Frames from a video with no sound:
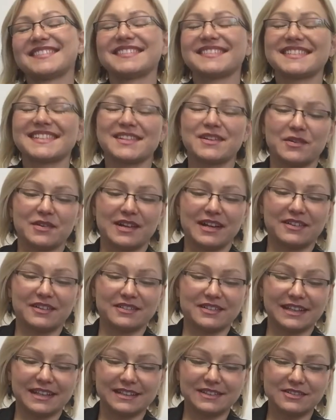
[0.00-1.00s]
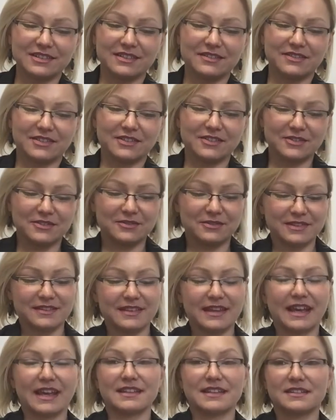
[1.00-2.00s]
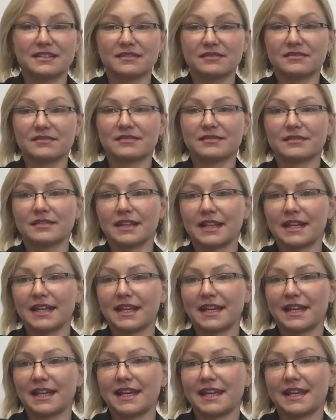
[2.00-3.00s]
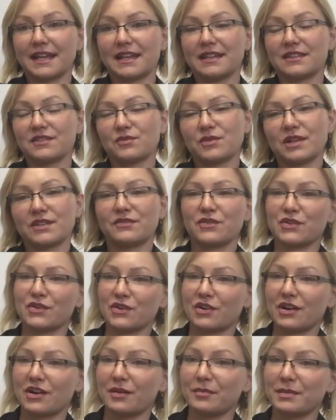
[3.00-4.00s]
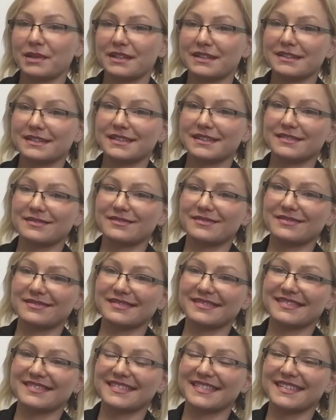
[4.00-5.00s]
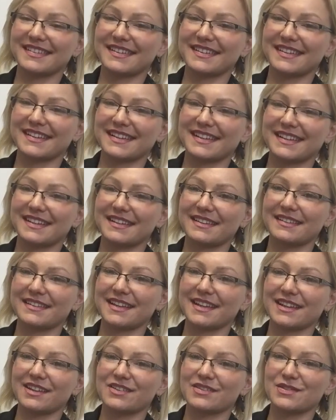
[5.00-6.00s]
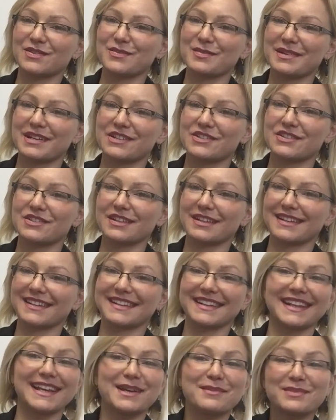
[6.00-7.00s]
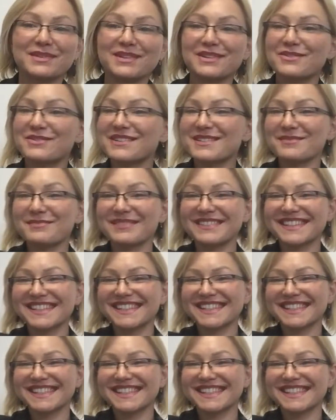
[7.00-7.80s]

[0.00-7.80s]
So I would like to leave you with that and wait for your comments. Thank you so much and Happy Christmas!